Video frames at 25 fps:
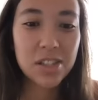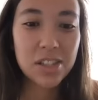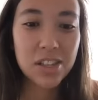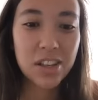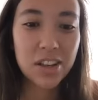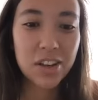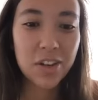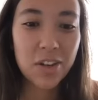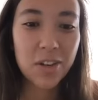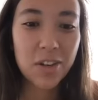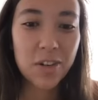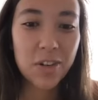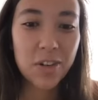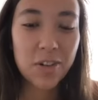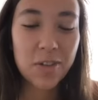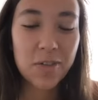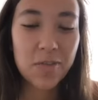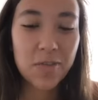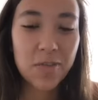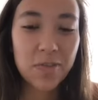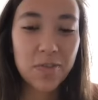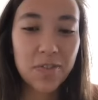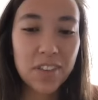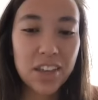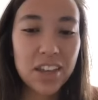So,
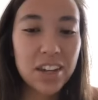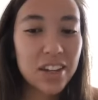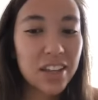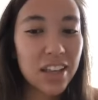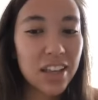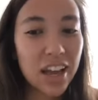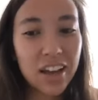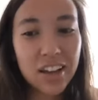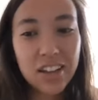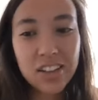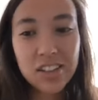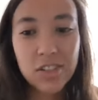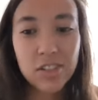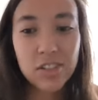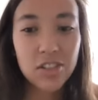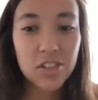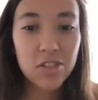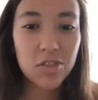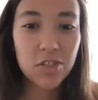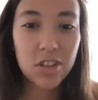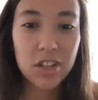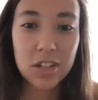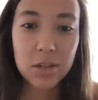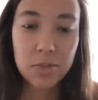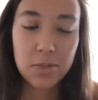And yeah, so it
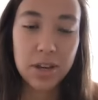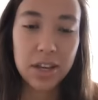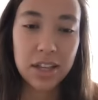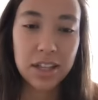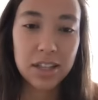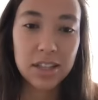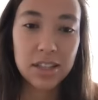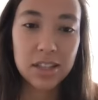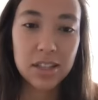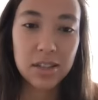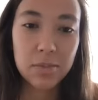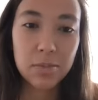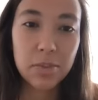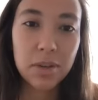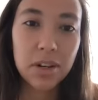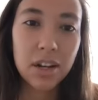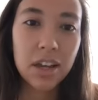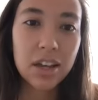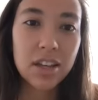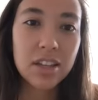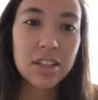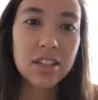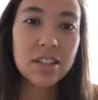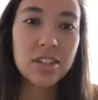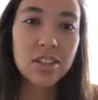just really depends. But
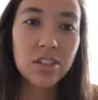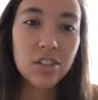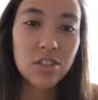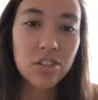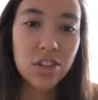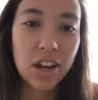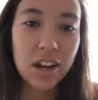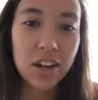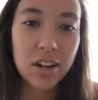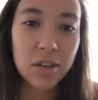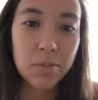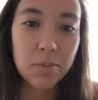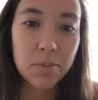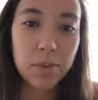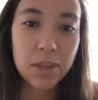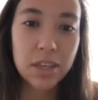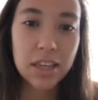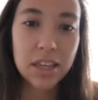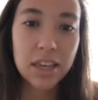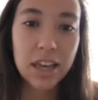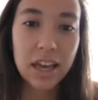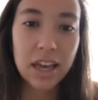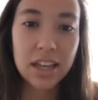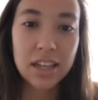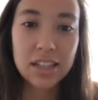I still try to
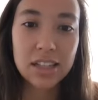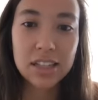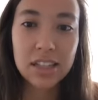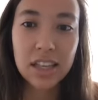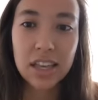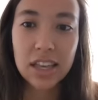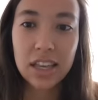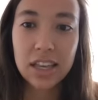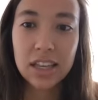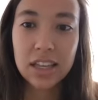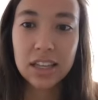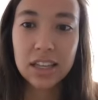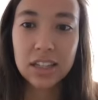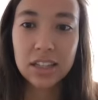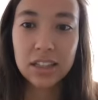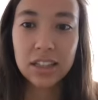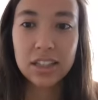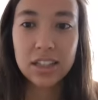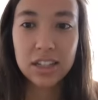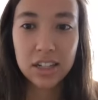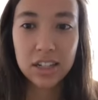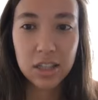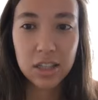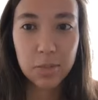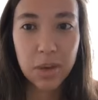be as like
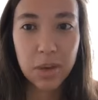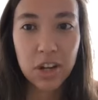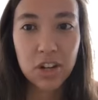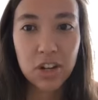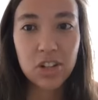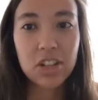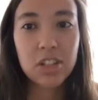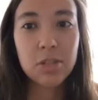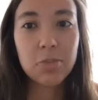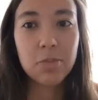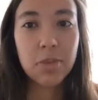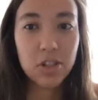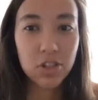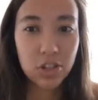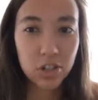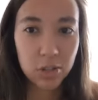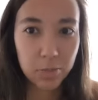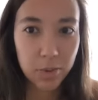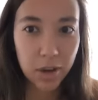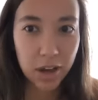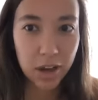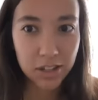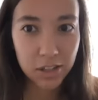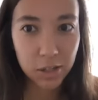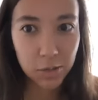listen to the patient as much as
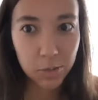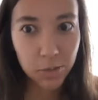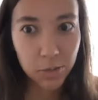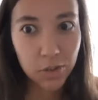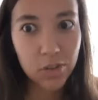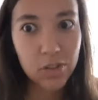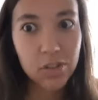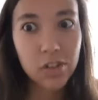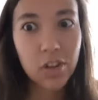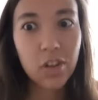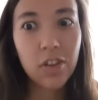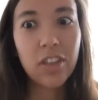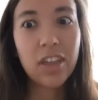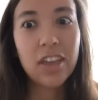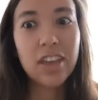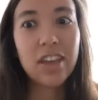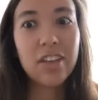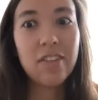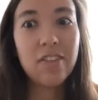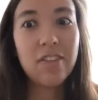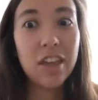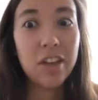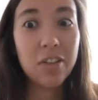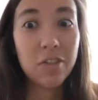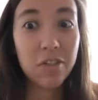possible. So like
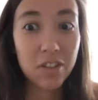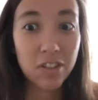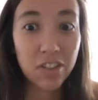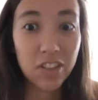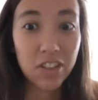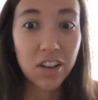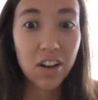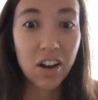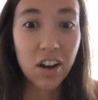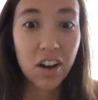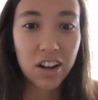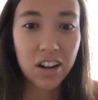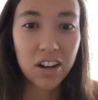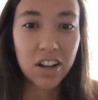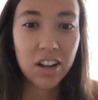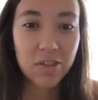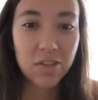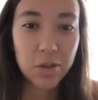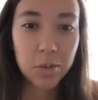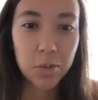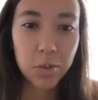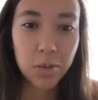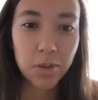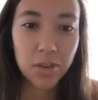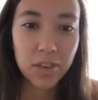if they really are
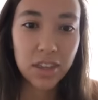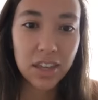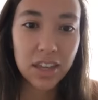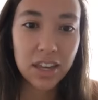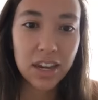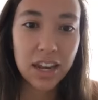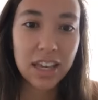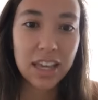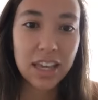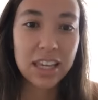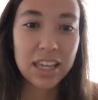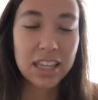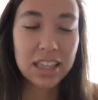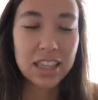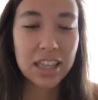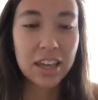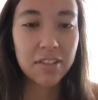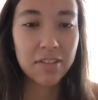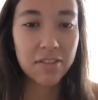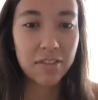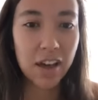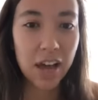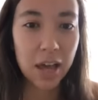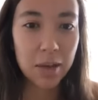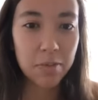uncomfortable with it and I can get
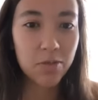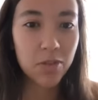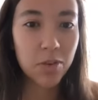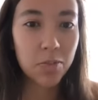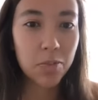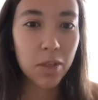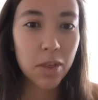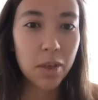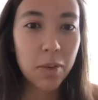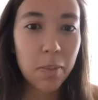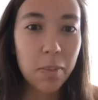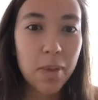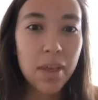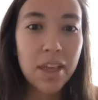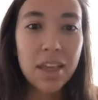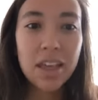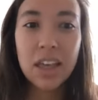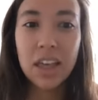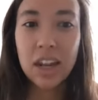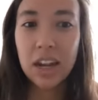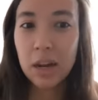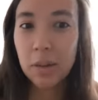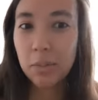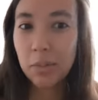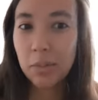that vibe from them,
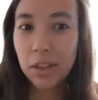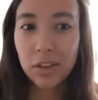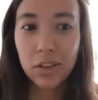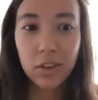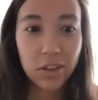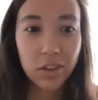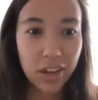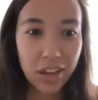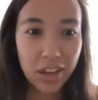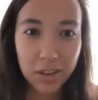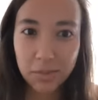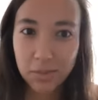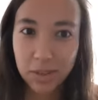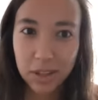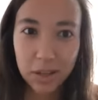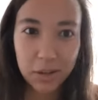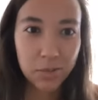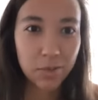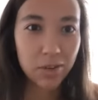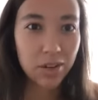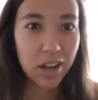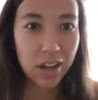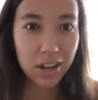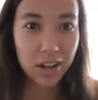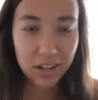and I'm like, okay, like
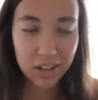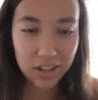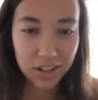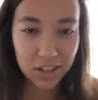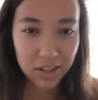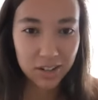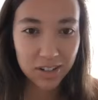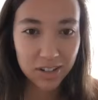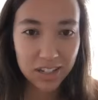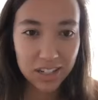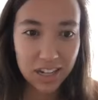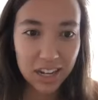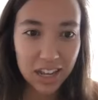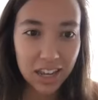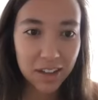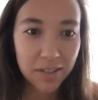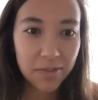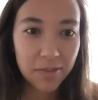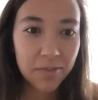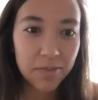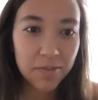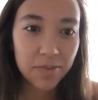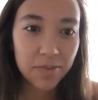we're not going to do it today.